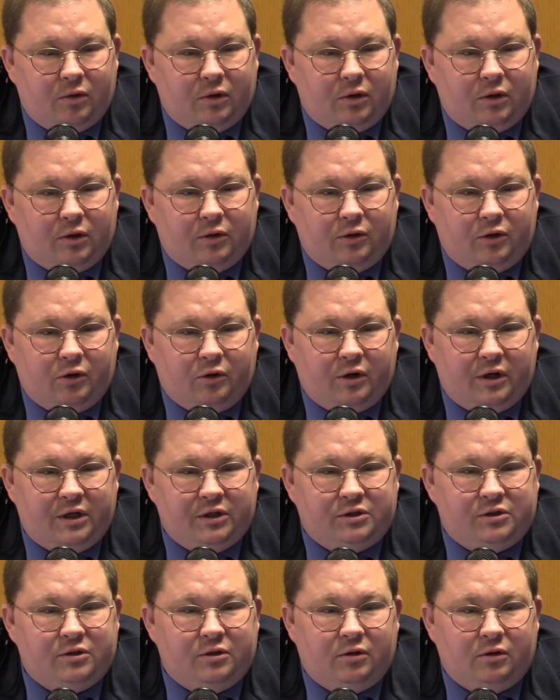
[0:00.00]
There
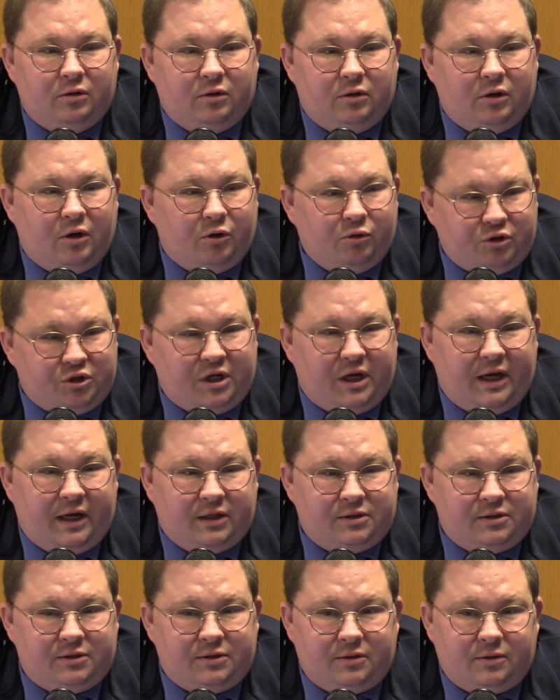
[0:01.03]
is no
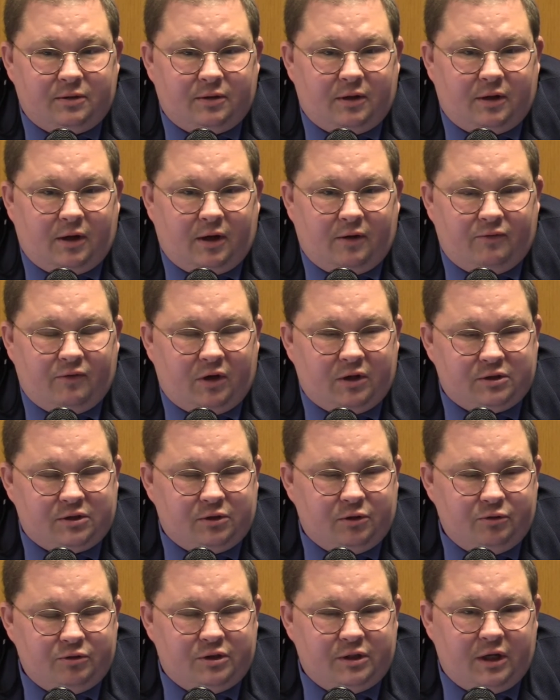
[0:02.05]
chance of us
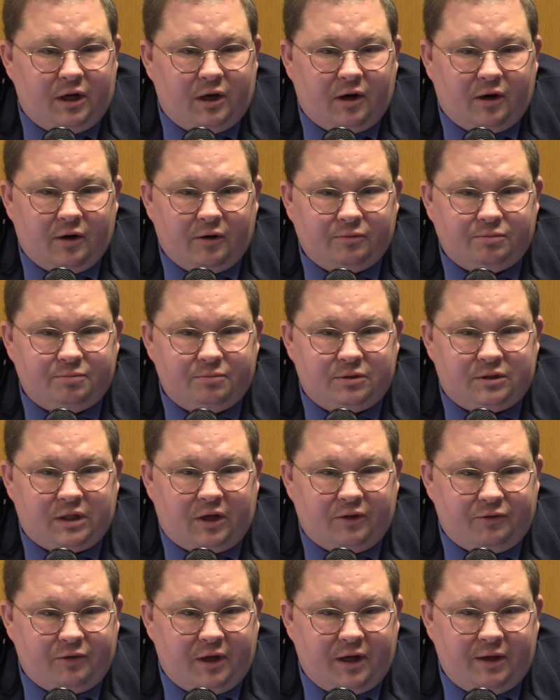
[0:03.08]
losing our
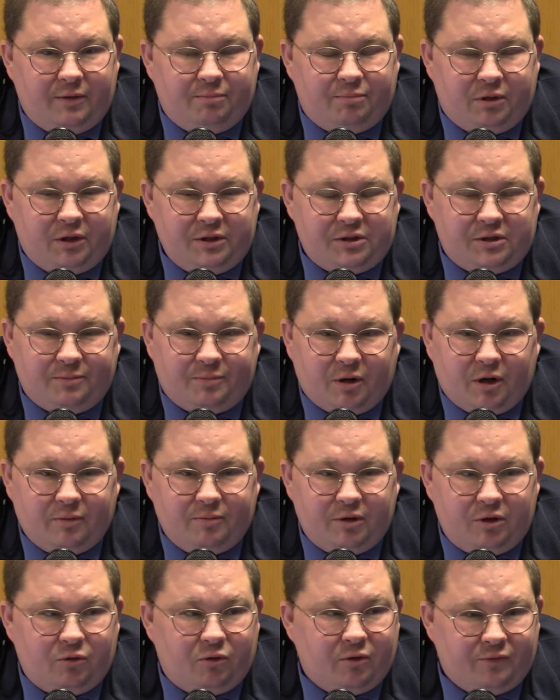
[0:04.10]
South Lyon Police
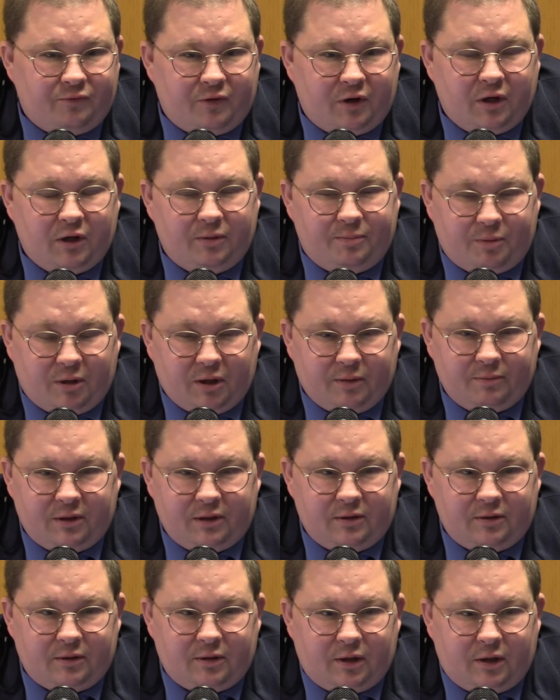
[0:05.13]
Department or Fire
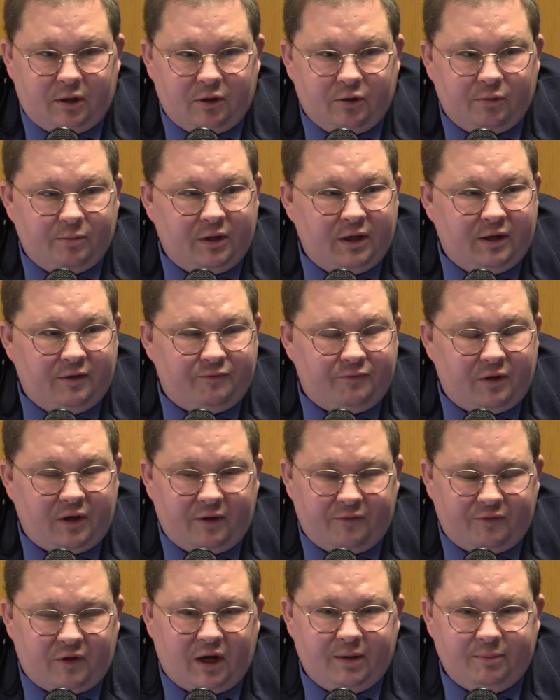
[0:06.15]
Department
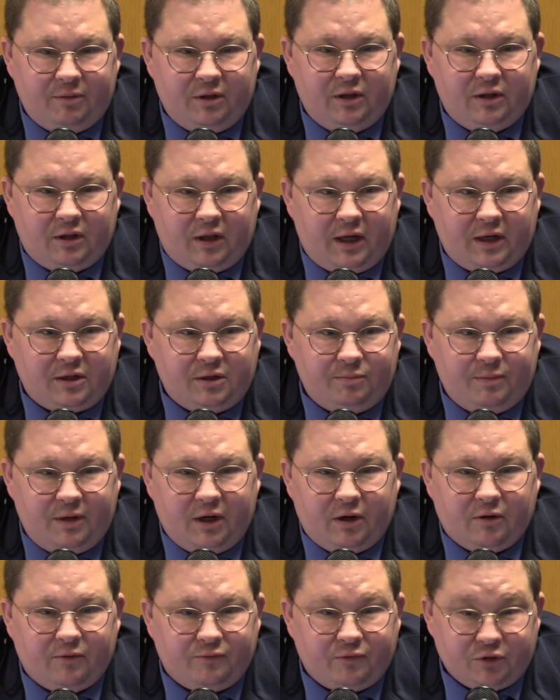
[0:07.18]
if I'm the elected
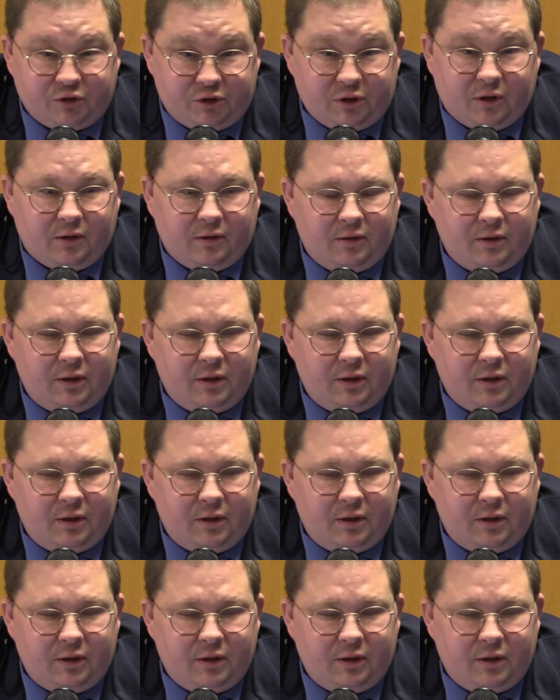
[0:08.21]
mayor, for sure.